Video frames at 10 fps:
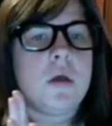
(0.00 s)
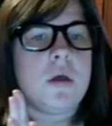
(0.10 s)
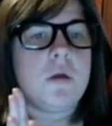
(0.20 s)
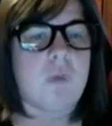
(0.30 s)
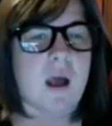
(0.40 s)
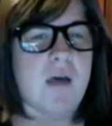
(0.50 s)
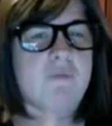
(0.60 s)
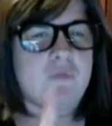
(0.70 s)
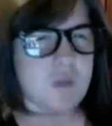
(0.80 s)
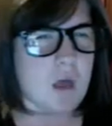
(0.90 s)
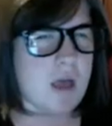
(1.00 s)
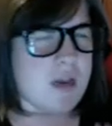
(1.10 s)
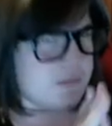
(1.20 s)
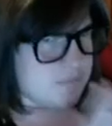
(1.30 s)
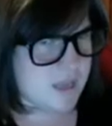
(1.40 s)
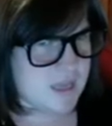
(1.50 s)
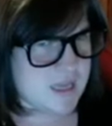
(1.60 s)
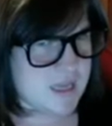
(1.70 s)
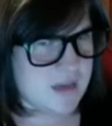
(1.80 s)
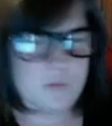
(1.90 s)
Raph, Don, and
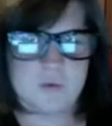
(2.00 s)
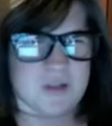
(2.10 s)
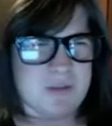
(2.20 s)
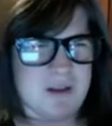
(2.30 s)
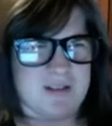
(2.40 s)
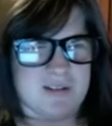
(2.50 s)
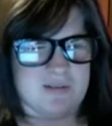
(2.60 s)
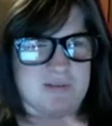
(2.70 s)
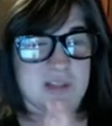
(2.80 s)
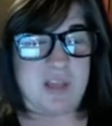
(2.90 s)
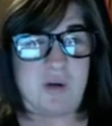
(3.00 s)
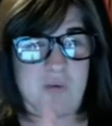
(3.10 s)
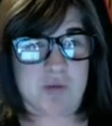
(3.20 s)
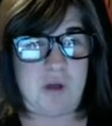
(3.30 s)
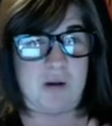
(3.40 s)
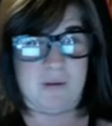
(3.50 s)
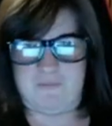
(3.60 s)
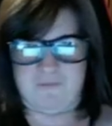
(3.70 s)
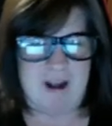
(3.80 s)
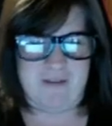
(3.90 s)
Mikey, or sometimes it's Leo, Don, and
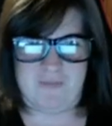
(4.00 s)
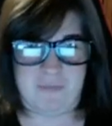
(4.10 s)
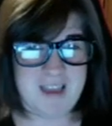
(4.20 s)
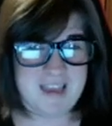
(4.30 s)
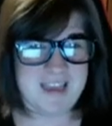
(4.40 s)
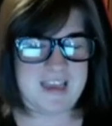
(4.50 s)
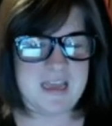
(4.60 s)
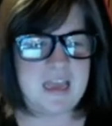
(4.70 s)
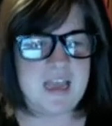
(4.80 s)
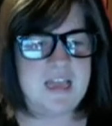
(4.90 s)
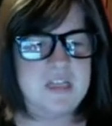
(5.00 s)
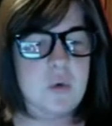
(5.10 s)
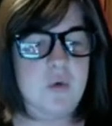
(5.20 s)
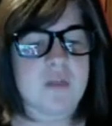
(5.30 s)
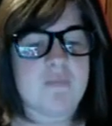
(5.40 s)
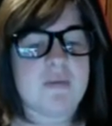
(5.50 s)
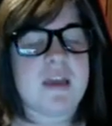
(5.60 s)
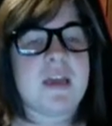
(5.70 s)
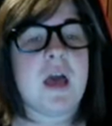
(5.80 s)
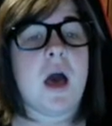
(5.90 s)
Raph, and Mikey, it's going to
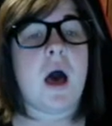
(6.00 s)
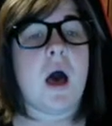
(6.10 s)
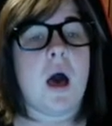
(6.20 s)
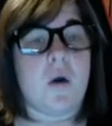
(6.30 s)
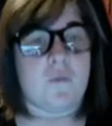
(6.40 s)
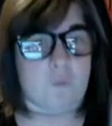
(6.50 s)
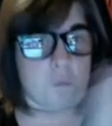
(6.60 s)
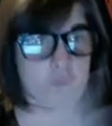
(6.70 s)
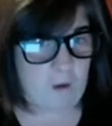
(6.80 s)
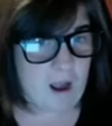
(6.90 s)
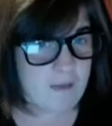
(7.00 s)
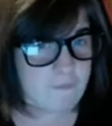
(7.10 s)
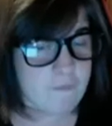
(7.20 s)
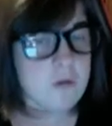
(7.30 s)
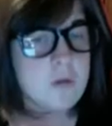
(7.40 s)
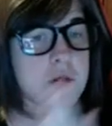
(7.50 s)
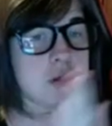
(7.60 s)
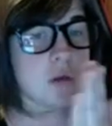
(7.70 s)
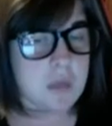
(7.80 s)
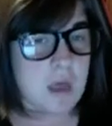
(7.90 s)
be from Raph
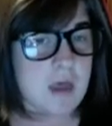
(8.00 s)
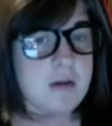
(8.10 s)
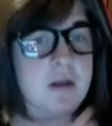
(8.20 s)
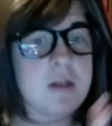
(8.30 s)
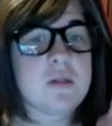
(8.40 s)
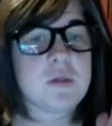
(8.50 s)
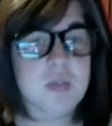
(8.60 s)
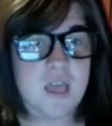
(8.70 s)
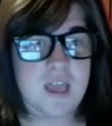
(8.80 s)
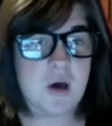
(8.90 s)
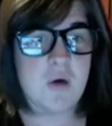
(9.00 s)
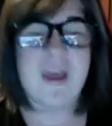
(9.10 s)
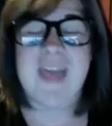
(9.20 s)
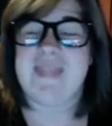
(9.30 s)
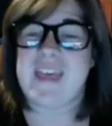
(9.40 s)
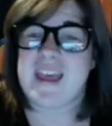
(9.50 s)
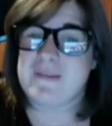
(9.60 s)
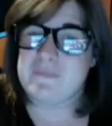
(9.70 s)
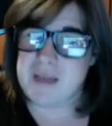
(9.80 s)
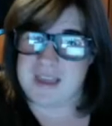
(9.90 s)
to Don, Leo, and
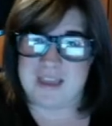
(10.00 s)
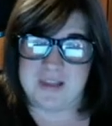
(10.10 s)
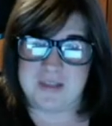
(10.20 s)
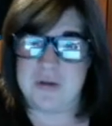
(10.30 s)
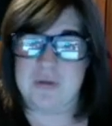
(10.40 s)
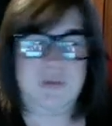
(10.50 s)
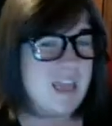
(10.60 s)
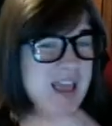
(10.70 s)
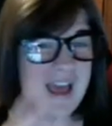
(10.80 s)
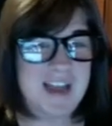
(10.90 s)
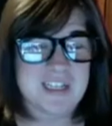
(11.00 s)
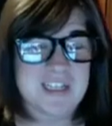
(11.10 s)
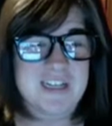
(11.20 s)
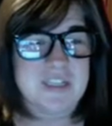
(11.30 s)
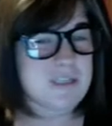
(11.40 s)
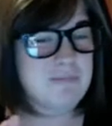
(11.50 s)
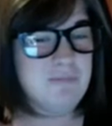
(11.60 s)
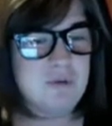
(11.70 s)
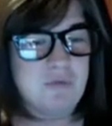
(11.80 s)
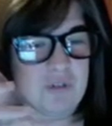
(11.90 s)
then Mikey. So they actually just
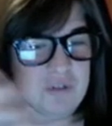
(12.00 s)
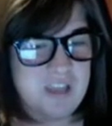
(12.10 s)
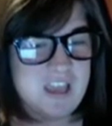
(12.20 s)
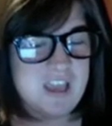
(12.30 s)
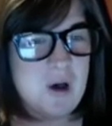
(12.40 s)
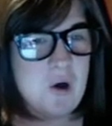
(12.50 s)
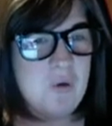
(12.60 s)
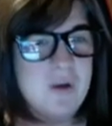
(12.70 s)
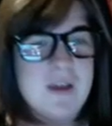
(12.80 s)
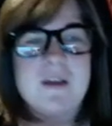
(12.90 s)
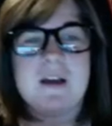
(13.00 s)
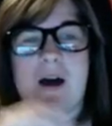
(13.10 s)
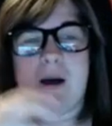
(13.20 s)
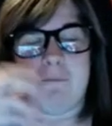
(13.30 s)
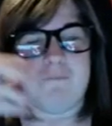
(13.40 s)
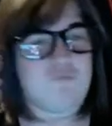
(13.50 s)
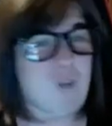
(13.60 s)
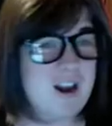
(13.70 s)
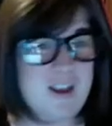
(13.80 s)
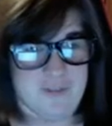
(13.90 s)
moved Leo
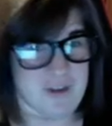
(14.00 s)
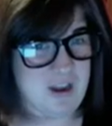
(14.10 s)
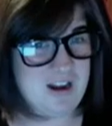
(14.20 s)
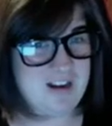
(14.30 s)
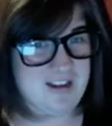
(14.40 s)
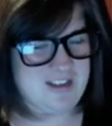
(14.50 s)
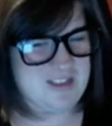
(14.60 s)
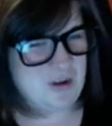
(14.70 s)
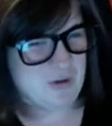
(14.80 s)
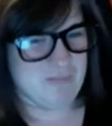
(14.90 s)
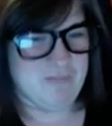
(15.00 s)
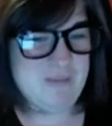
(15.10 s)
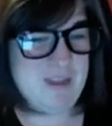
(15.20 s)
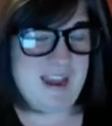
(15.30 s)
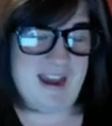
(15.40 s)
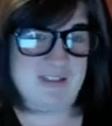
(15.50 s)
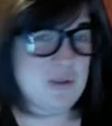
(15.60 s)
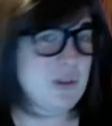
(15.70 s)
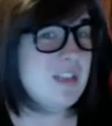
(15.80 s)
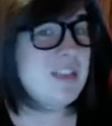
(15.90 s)
right after Donnie. So yeah, so
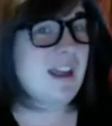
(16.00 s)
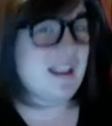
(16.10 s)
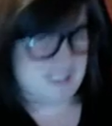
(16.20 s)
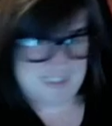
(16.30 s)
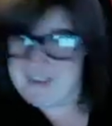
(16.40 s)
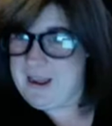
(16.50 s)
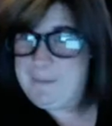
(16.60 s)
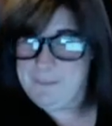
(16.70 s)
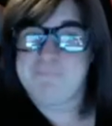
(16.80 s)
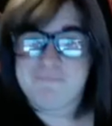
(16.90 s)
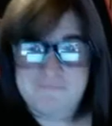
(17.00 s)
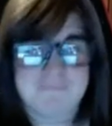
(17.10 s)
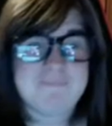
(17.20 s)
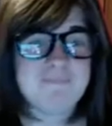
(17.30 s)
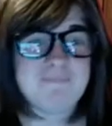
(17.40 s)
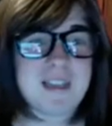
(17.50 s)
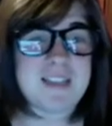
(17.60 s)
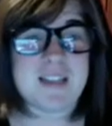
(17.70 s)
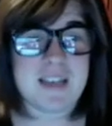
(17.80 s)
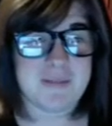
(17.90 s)
that's actually, that's
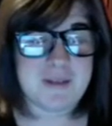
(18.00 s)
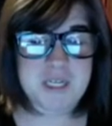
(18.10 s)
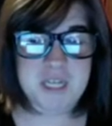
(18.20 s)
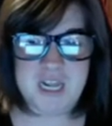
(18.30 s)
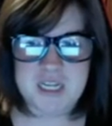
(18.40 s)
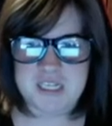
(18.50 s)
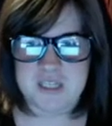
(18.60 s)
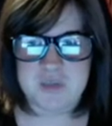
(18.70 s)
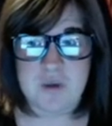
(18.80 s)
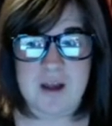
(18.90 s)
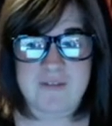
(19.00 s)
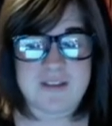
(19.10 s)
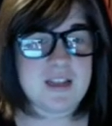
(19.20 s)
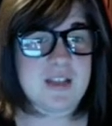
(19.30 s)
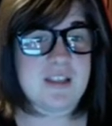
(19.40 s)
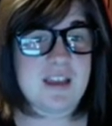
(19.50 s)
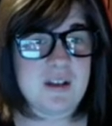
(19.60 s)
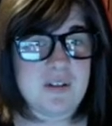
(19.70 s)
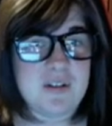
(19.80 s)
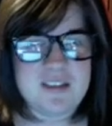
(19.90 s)
another big change since Raph is now the
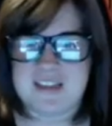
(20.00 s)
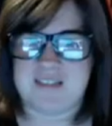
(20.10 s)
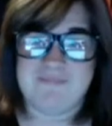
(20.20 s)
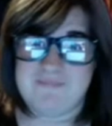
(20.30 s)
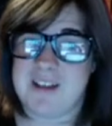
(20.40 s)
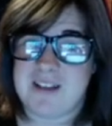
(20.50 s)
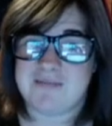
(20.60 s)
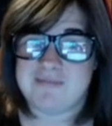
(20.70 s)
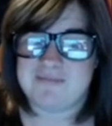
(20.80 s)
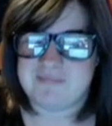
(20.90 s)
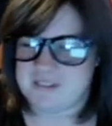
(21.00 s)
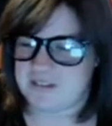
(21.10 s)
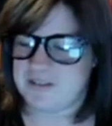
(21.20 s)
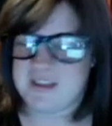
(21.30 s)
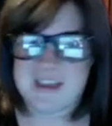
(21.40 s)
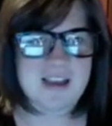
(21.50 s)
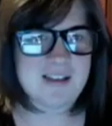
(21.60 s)
eldest, and yeah. So, yeah.